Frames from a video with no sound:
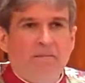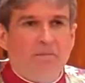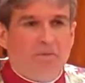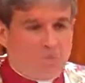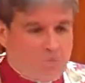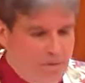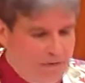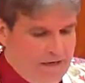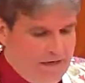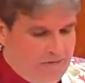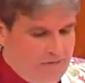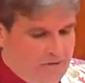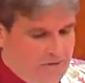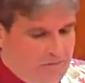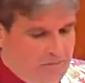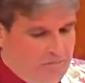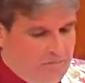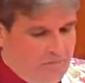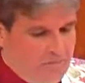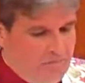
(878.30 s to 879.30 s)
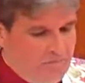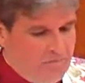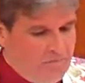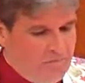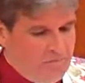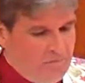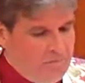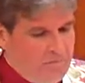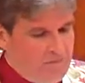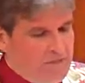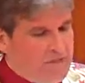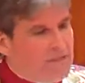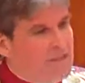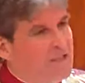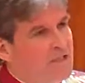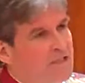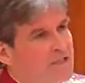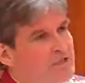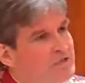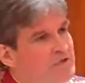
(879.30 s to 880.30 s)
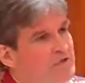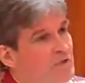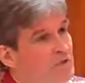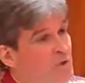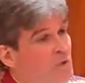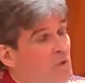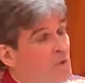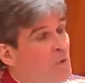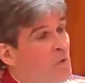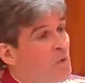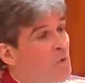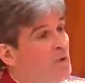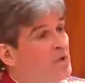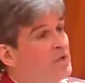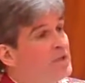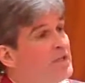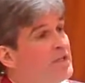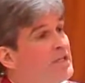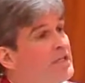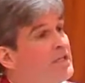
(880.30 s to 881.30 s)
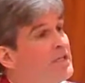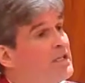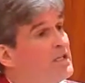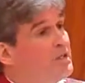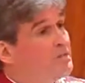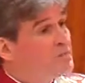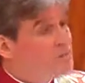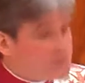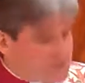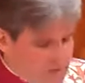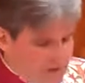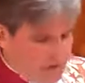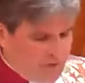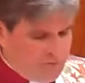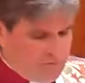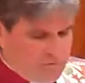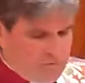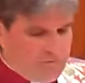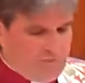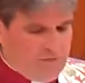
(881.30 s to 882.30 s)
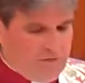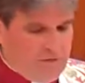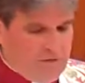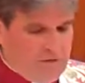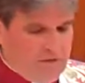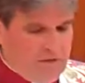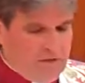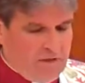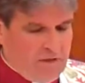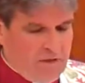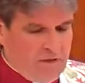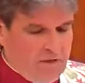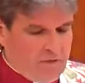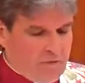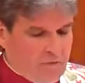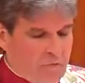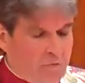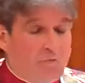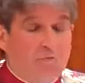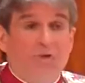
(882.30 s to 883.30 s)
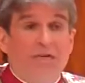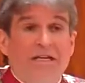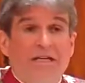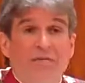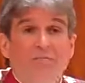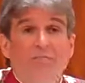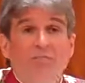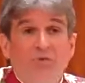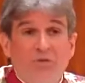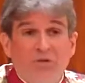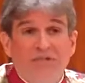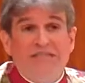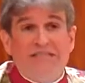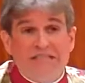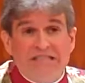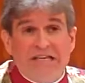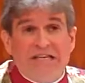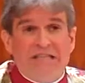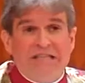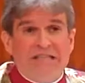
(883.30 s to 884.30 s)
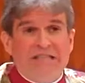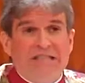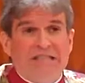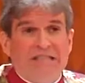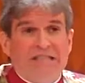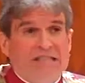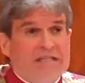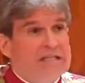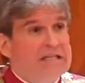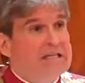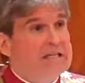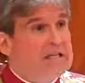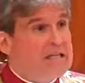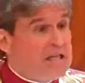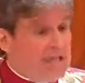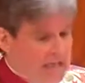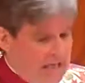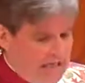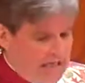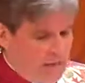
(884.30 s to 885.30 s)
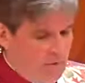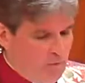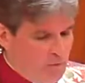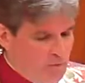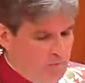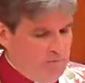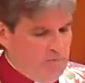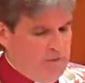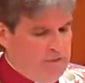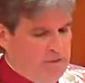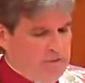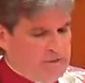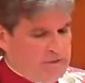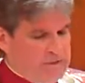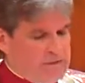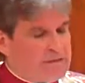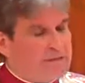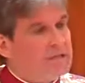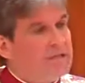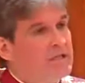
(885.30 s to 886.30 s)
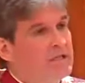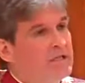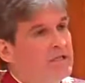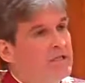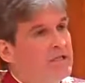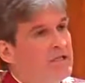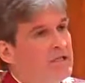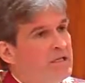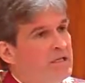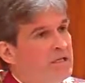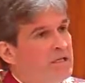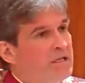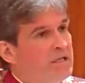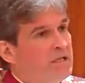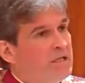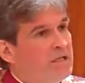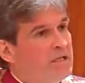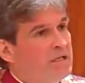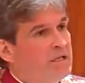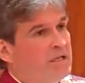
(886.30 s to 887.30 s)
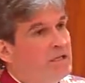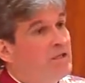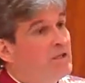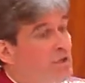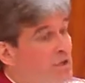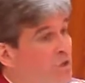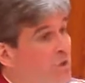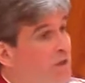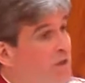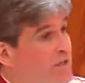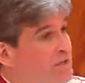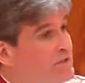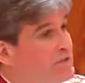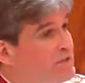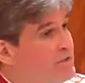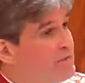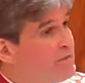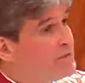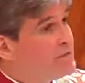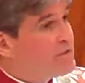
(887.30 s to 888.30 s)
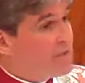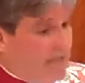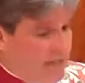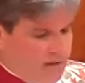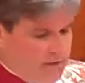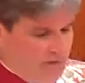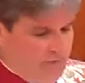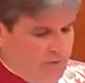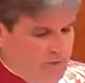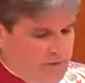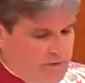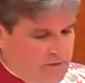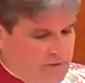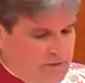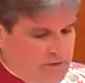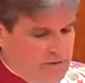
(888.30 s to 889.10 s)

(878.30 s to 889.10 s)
but rather, it is the Lord Himself represented in our midst in the grace of the sacrament.